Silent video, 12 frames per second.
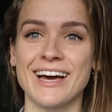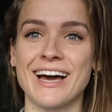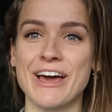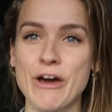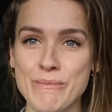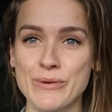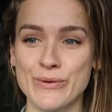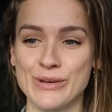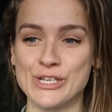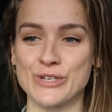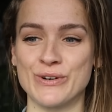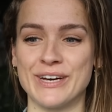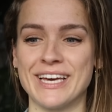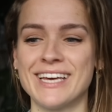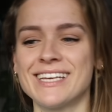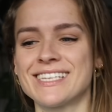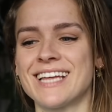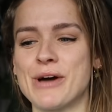I hope you enjoy
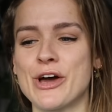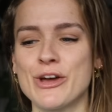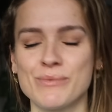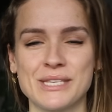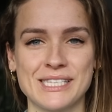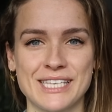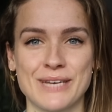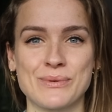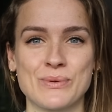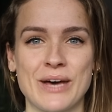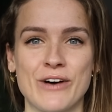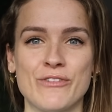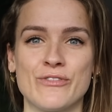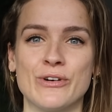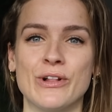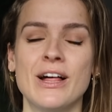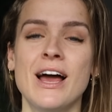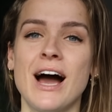it. I hope these tips were
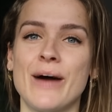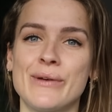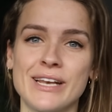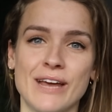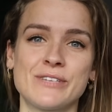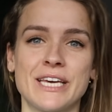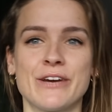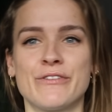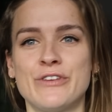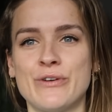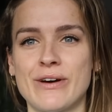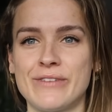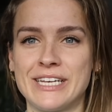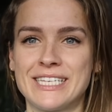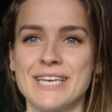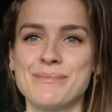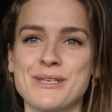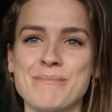helpful. I would love to hear if you have any
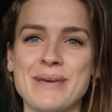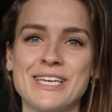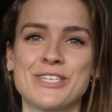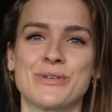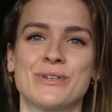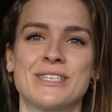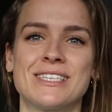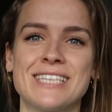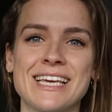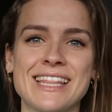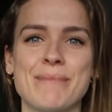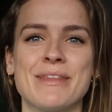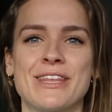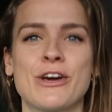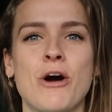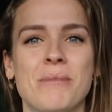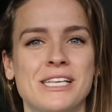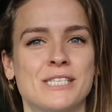tips, so make sure to stick them in the
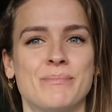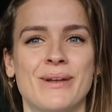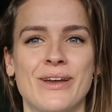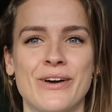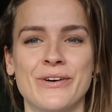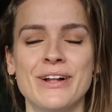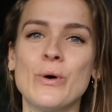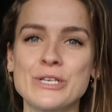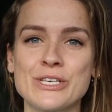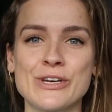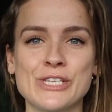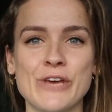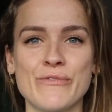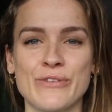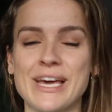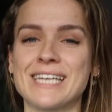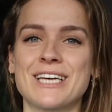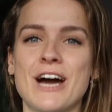comments below. Also, don't
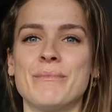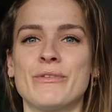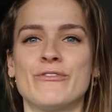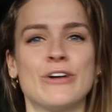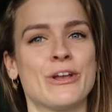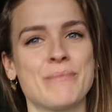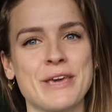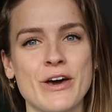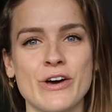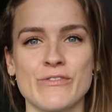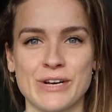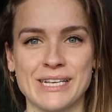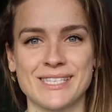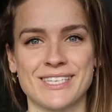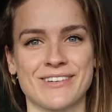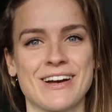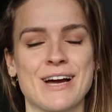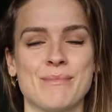forget to come and follow me over on
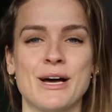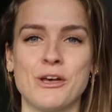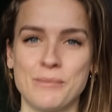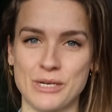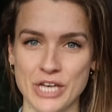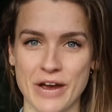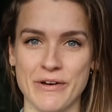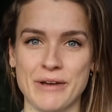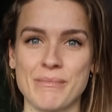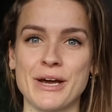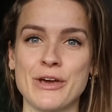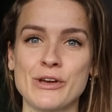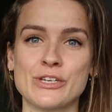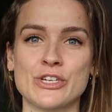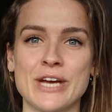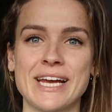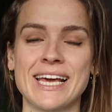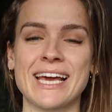Instagram. I'll be sharing my own
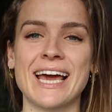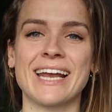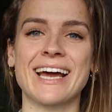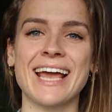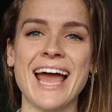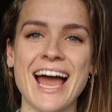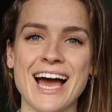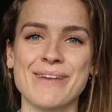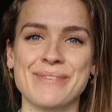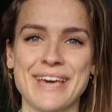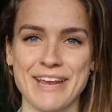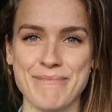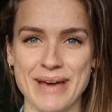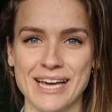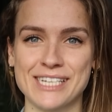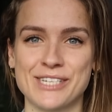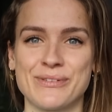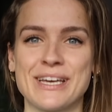training, and I am getting
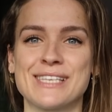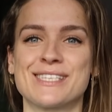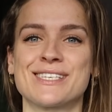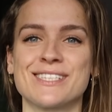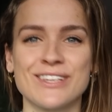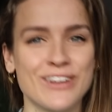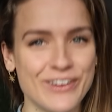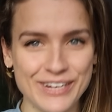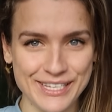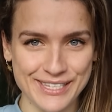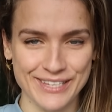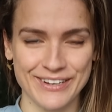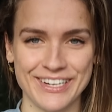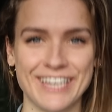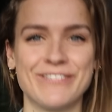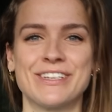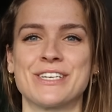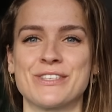back to it
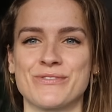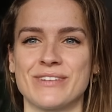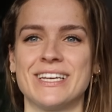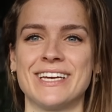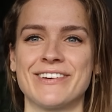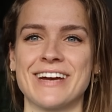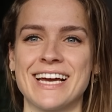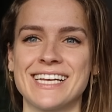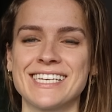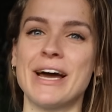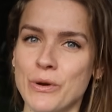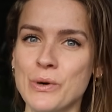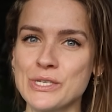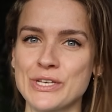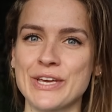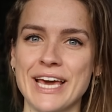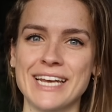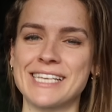slowly, which is really great, and
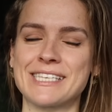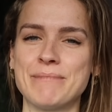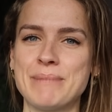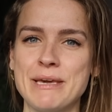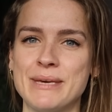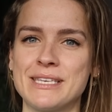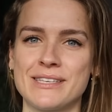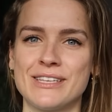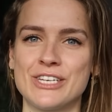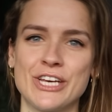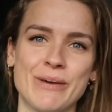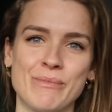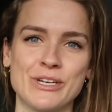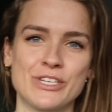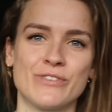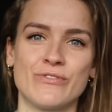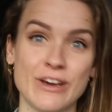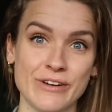also getting some PBs in the gym, which
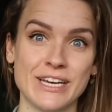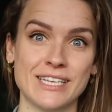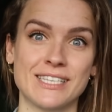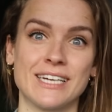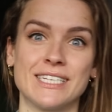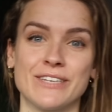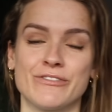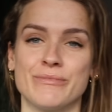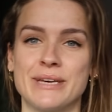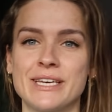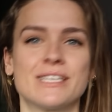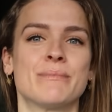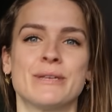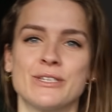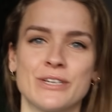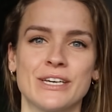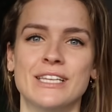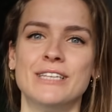is very exciting for me because I've been
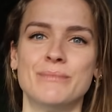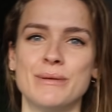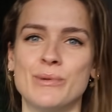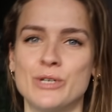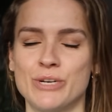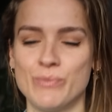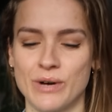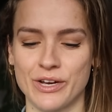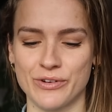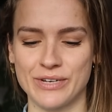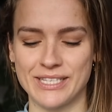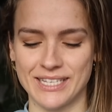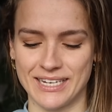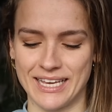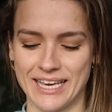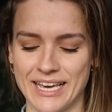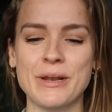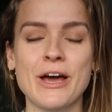doing a little bit more gym work
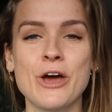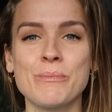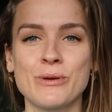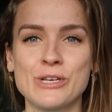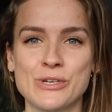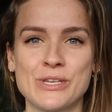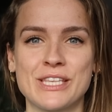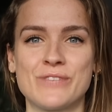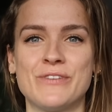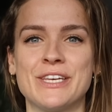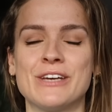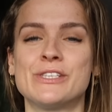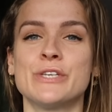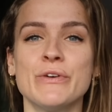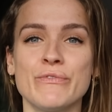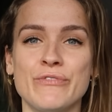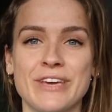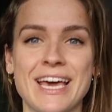recently. But I hope you enjoyed this video.
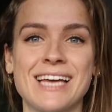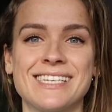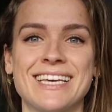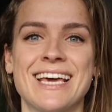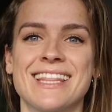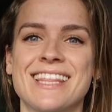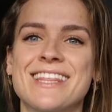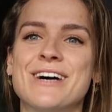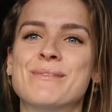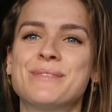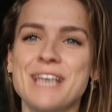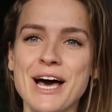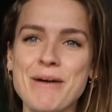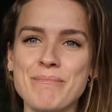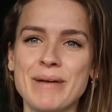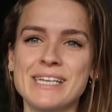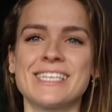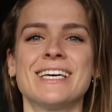Don't forget to hit the thumbs
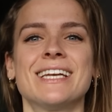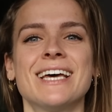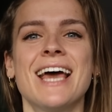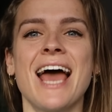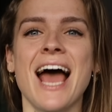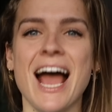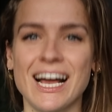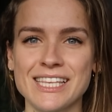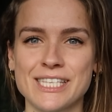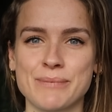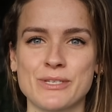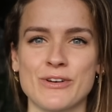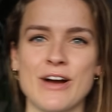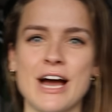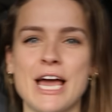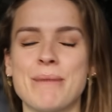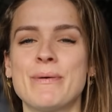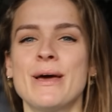up button and
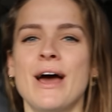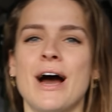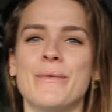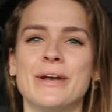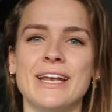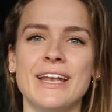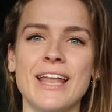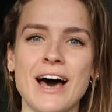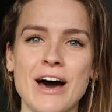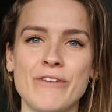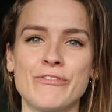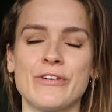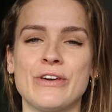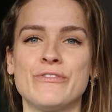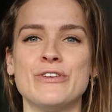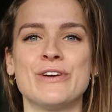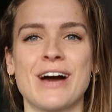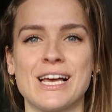subscribe. I would love
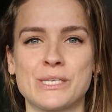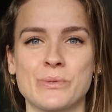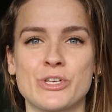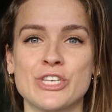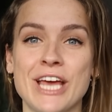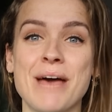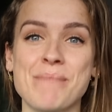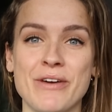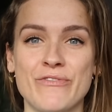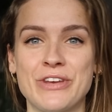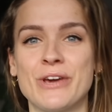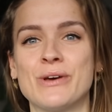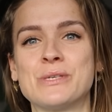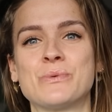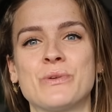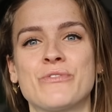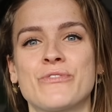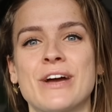if you guys would share my
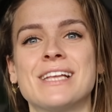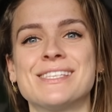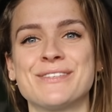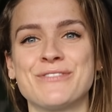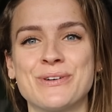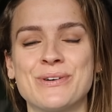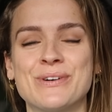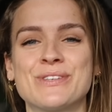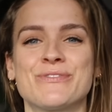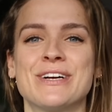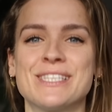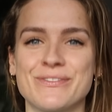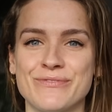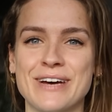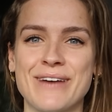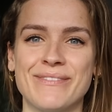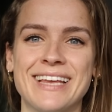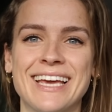videos with friends of yours, friends and
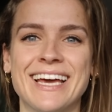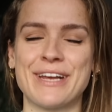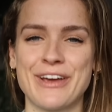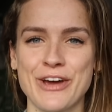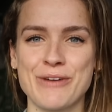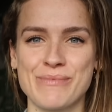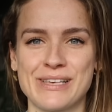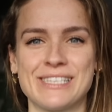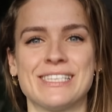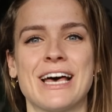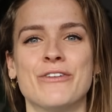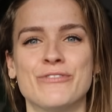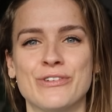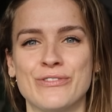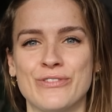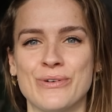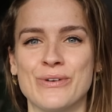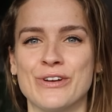family, and I hope this is helpful
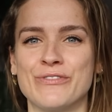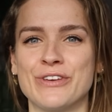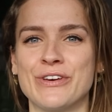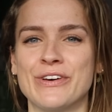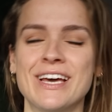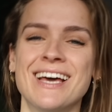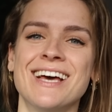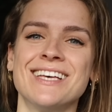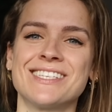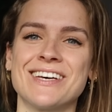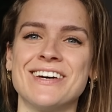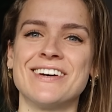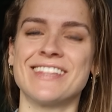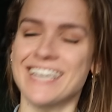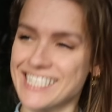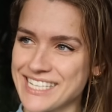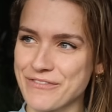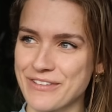for all of you. So
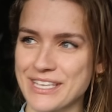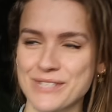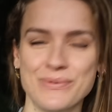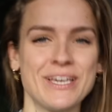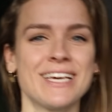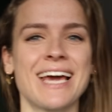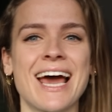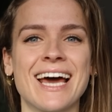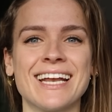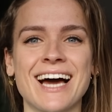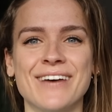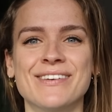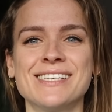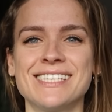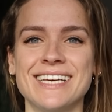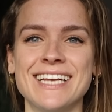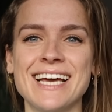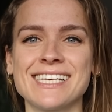that is it for this week, and I will
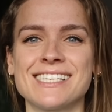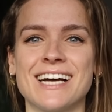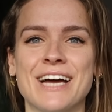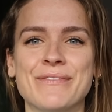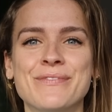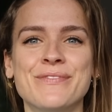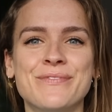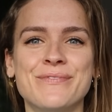see you next time.